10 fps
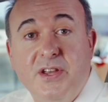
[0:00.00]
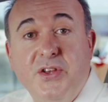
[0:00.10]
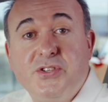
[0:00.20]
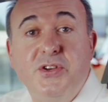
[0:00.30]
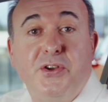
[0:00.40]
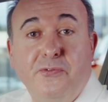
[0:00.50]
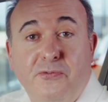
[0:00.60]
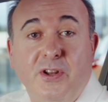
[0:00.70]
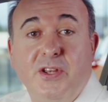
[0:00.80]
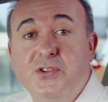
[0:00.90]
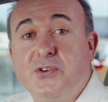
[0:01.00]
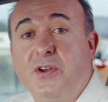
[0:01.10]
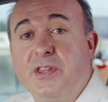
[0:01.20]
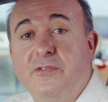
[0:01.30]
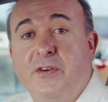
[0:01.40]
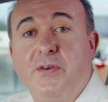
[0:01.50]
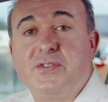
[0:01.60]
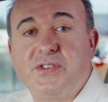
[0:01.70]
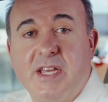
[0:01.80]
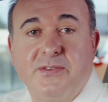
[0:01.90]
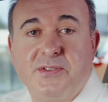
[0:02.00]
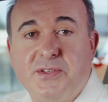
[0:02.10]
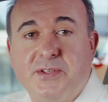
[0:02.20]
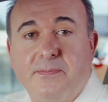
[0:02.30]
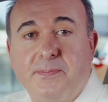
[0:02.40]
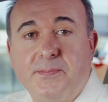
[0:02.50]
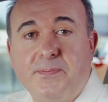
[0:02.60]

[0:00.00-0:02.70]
so you can fully enjoy the Evoque's sound system.